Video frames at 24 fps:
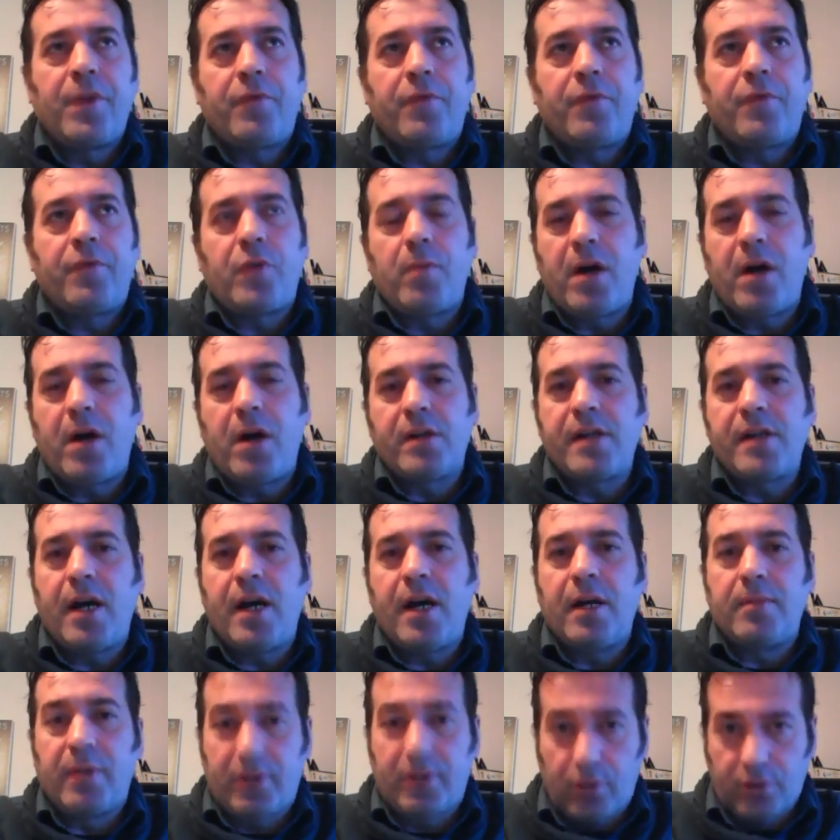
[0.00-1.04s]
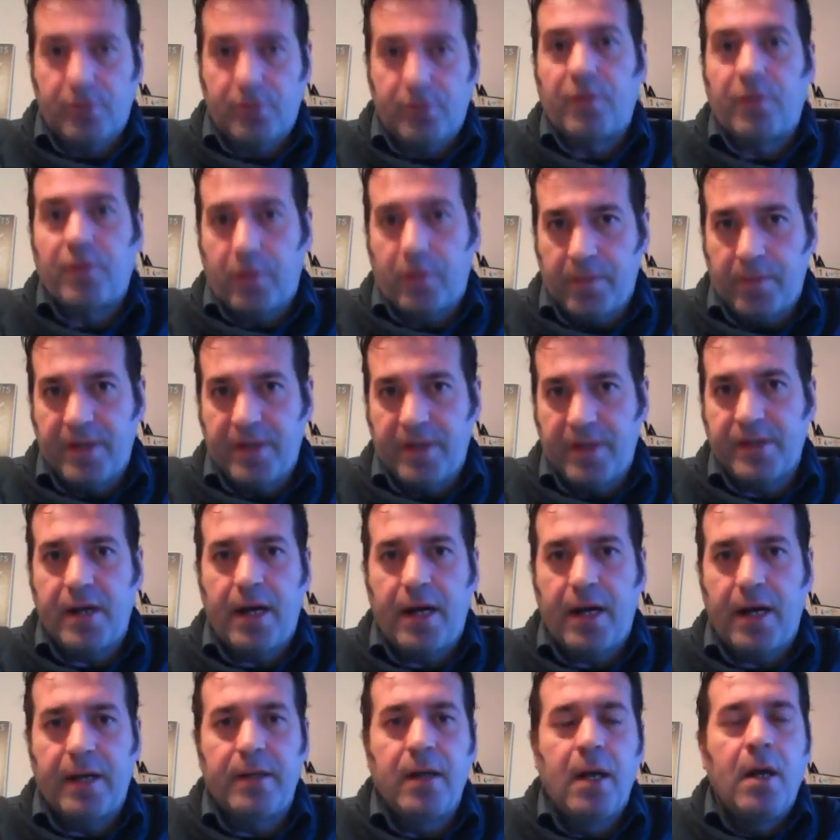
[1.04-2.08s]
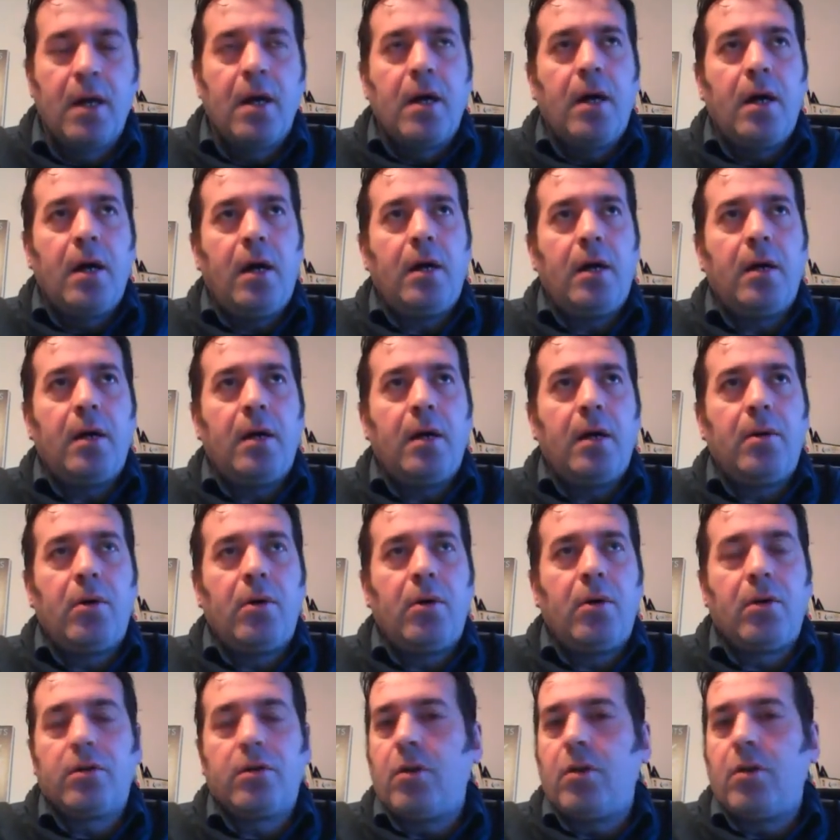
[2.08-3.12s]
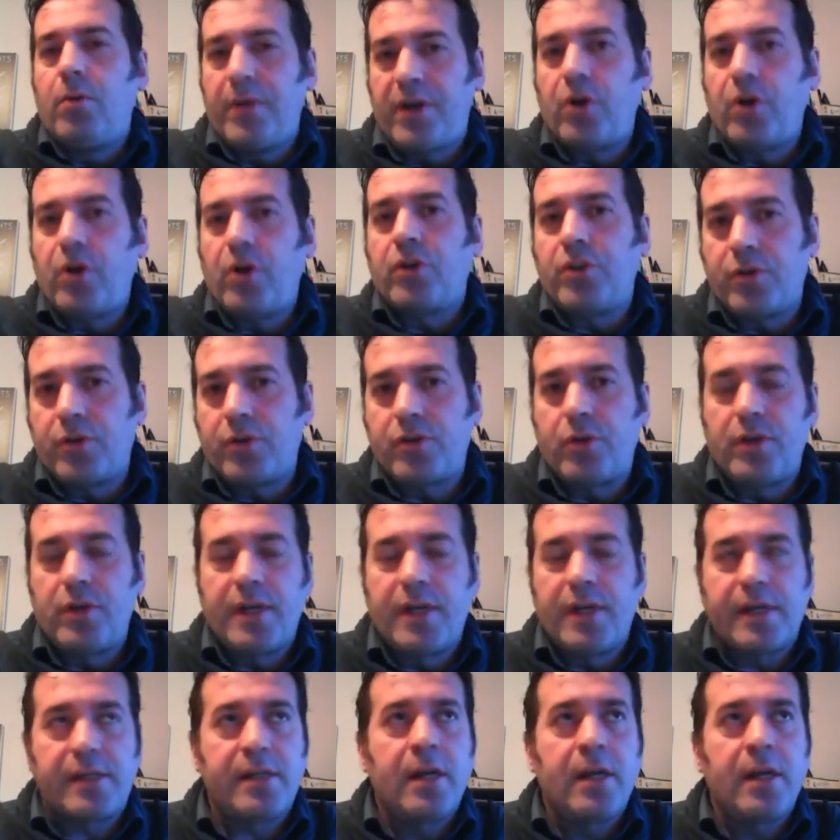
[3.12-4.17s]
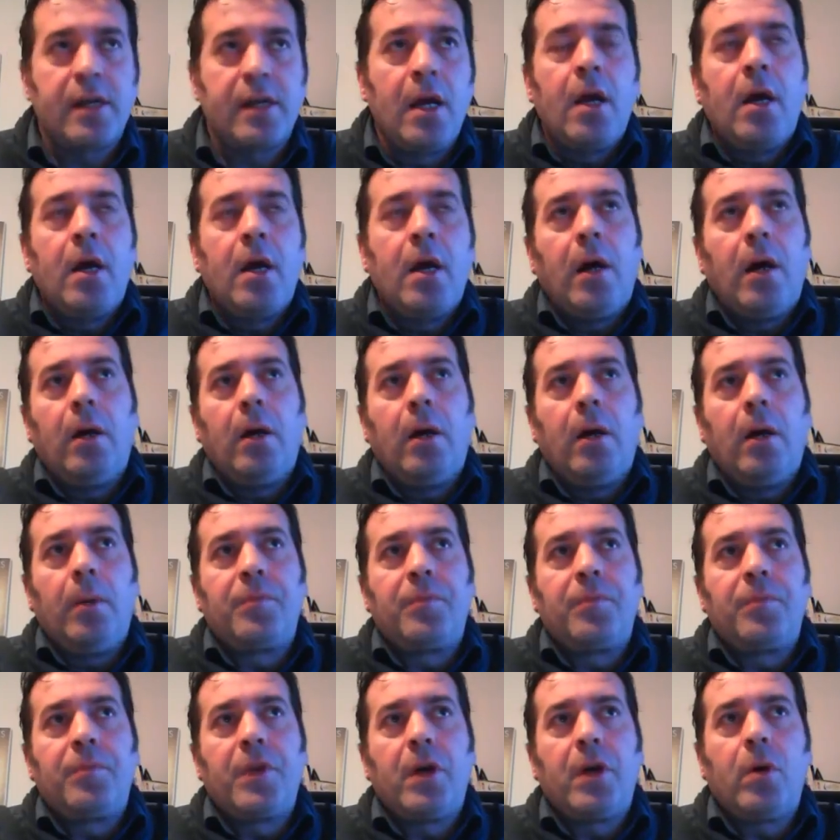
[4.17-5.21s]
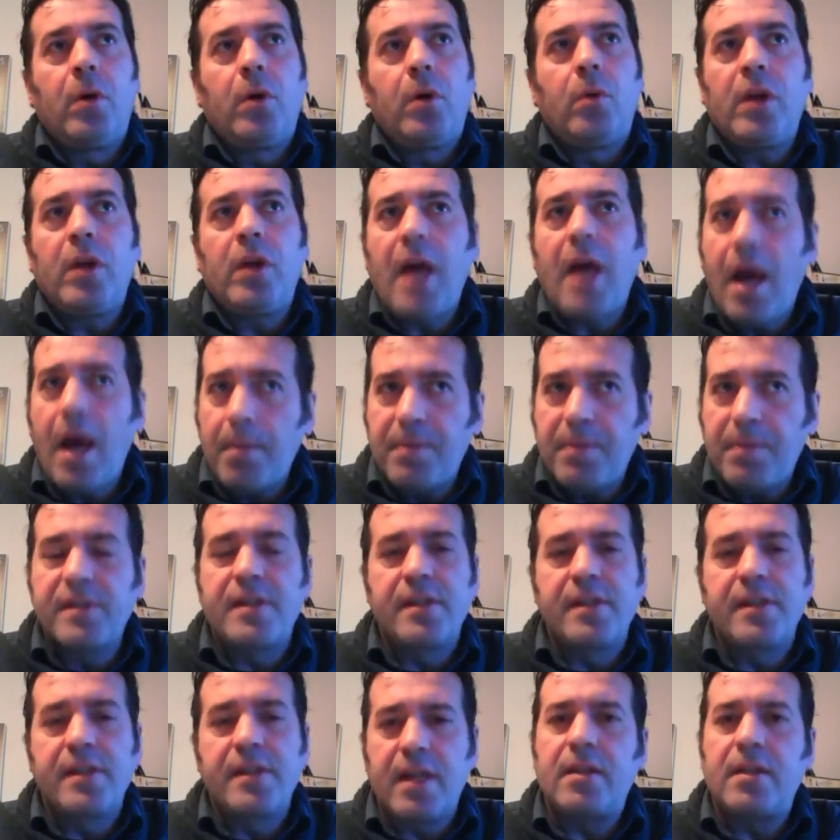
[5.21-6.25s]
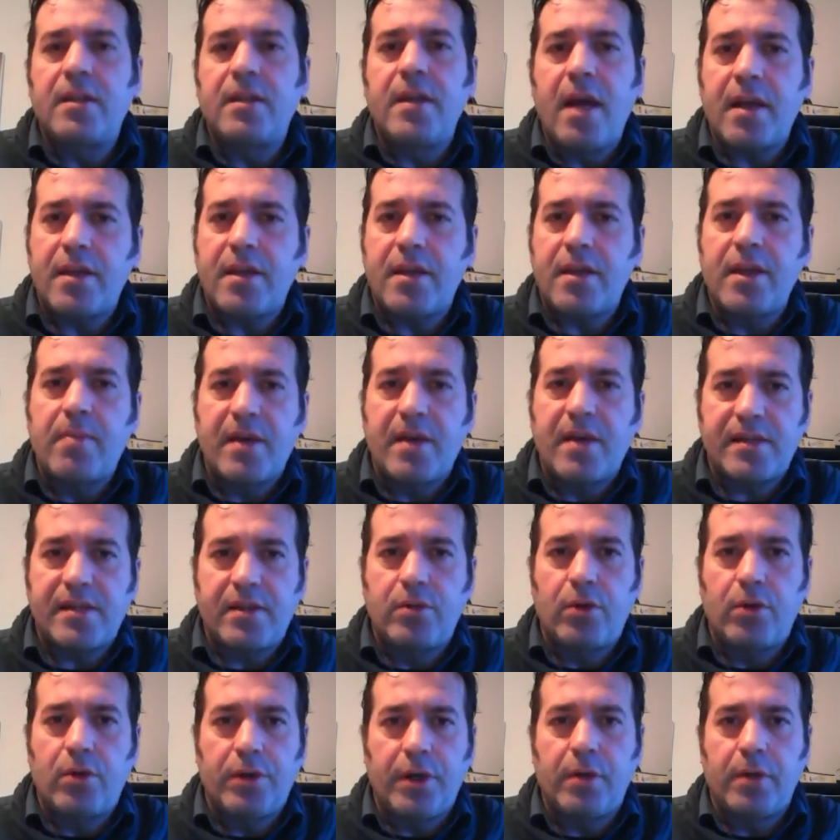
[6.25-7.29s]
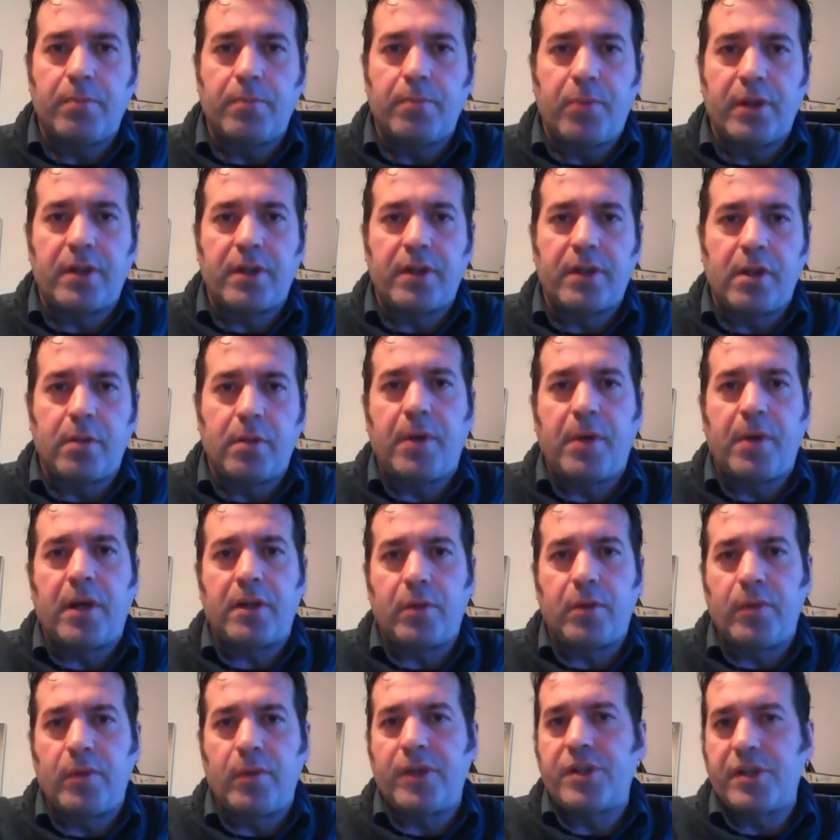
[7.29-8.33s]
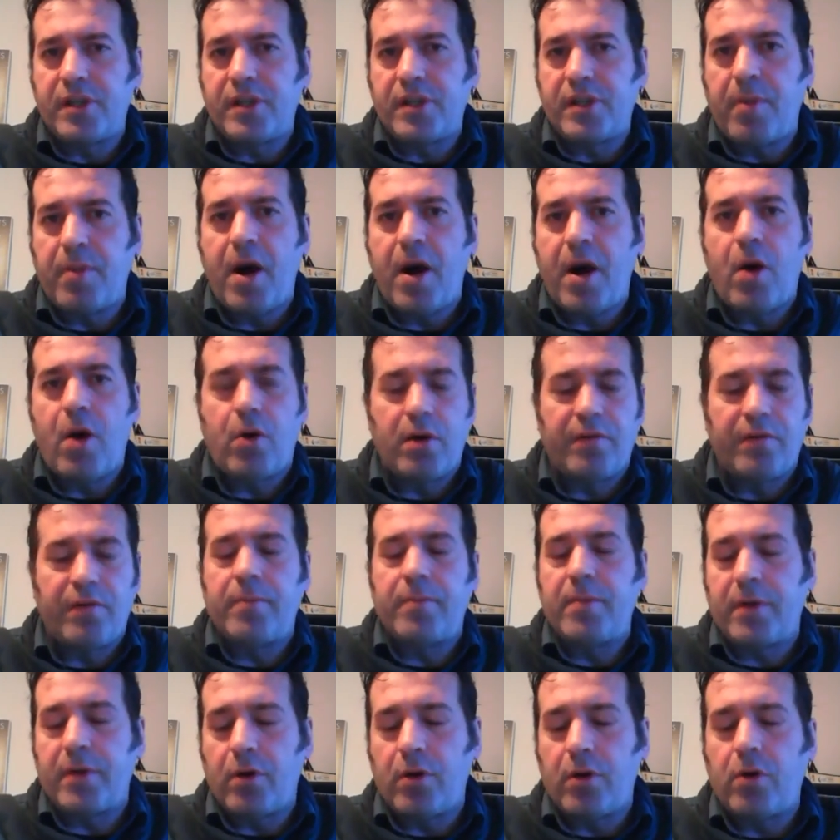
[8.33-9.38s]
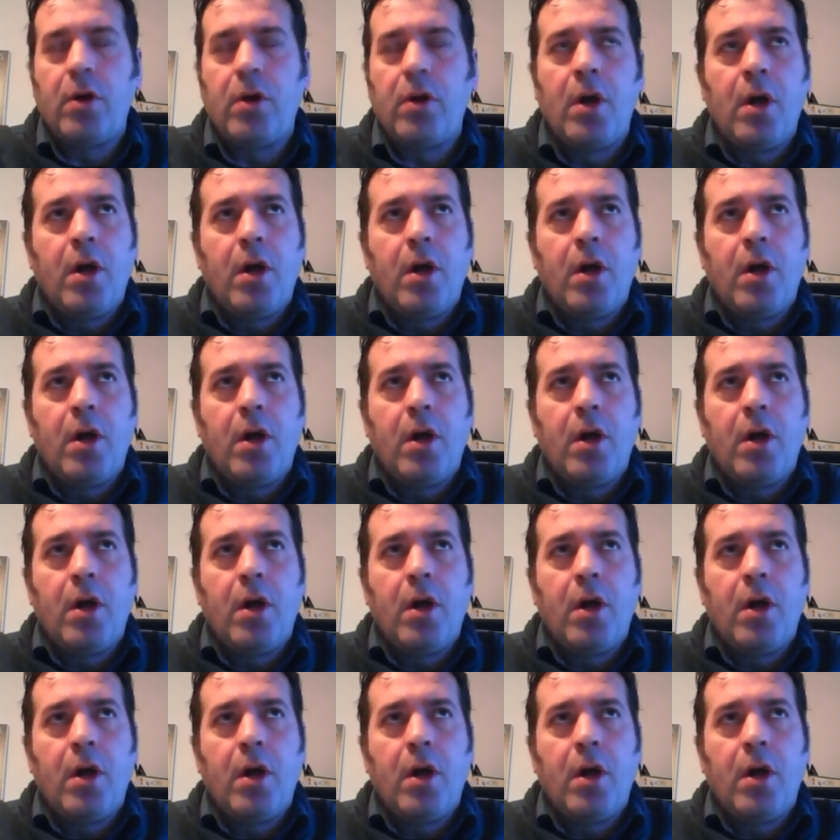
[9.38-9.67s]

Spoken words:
from outside, but also from inside, although we got used to this. What happens is that the ethnic Macedonian political party, which is in power, Vimro,